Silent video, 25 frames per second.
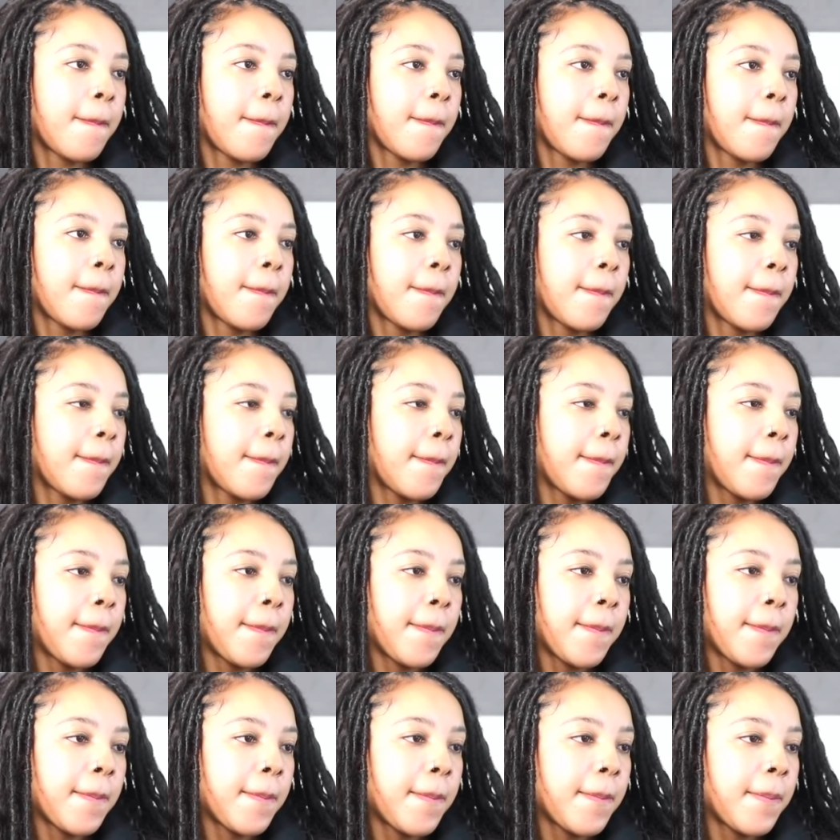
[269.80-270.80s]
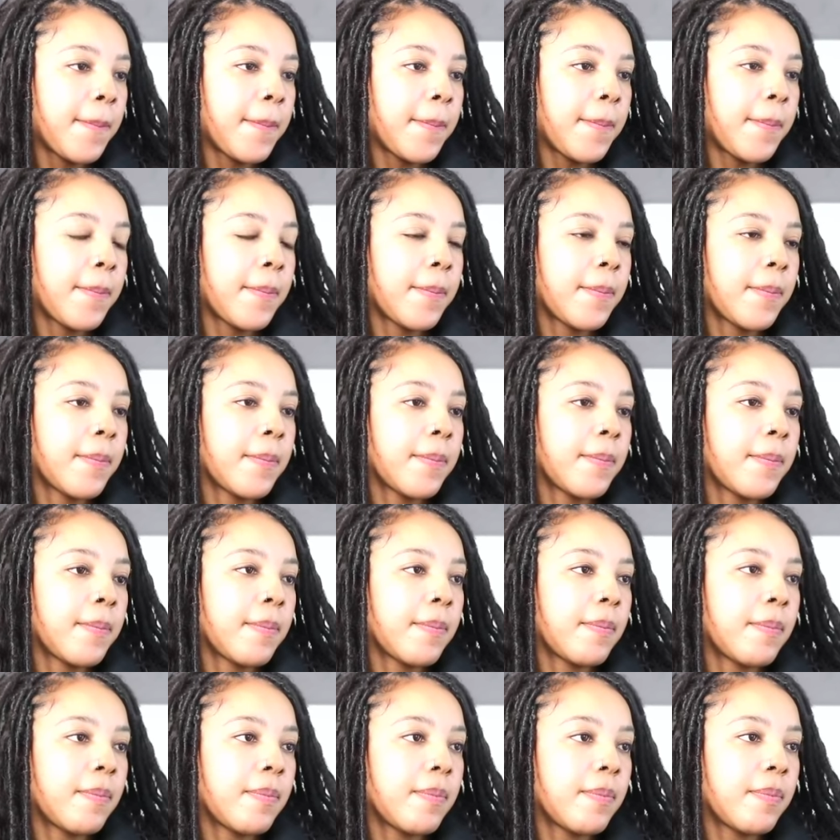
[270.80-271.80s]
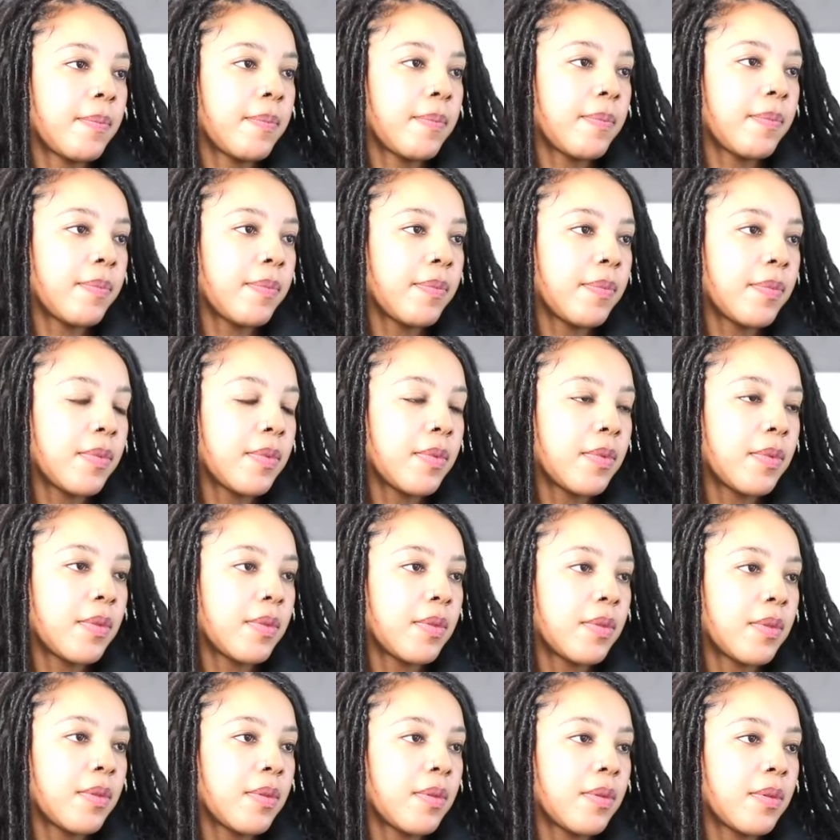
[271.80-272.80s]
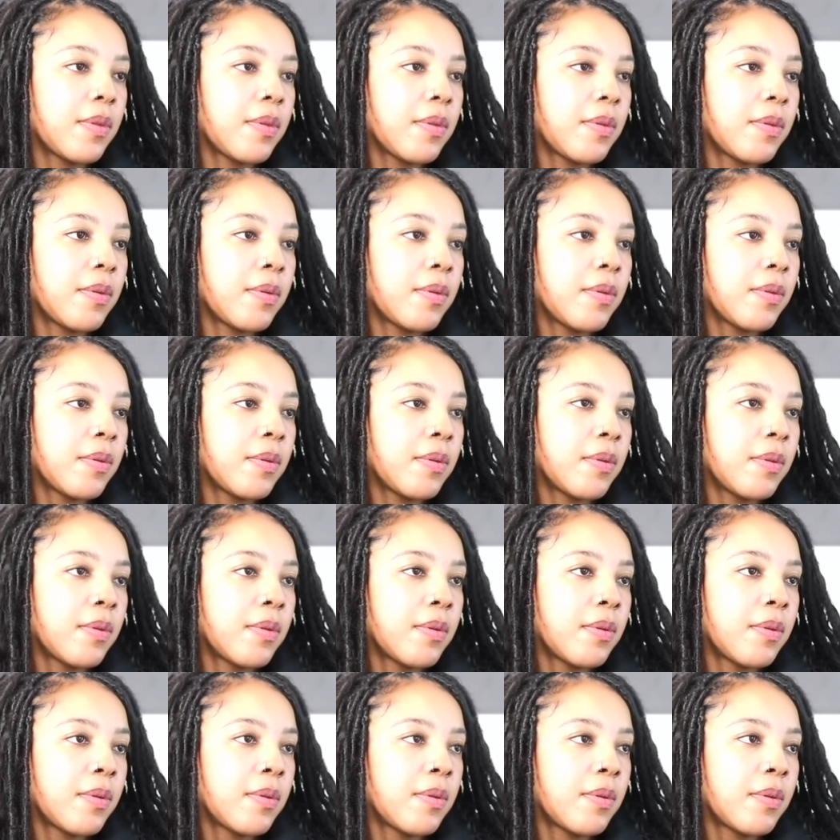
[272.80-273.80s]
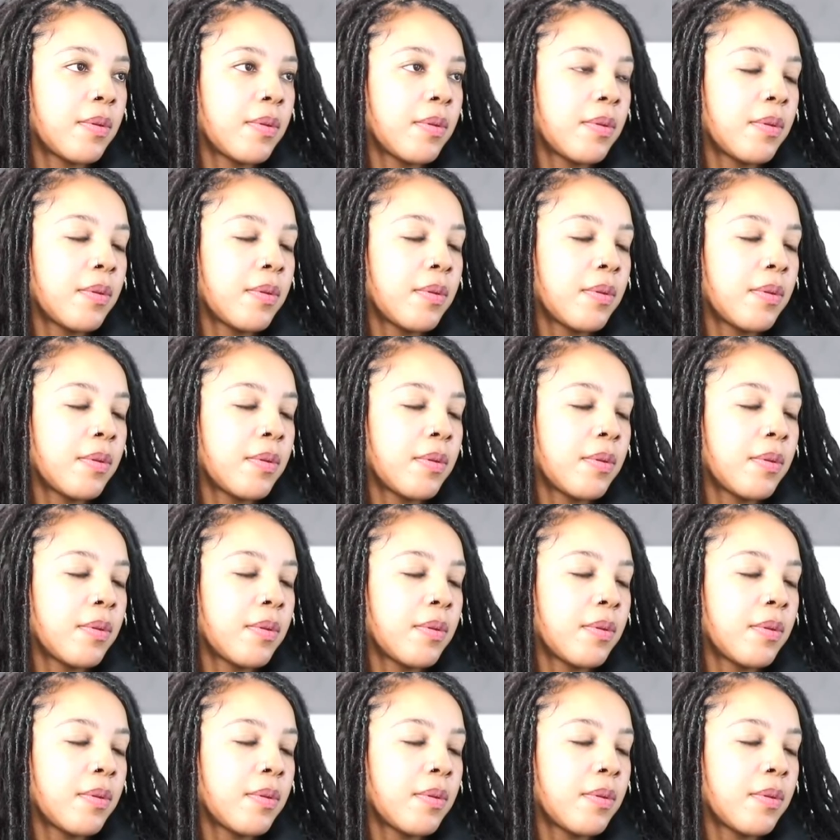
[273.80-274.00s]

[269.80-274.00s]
No words are spoken by the person on screen.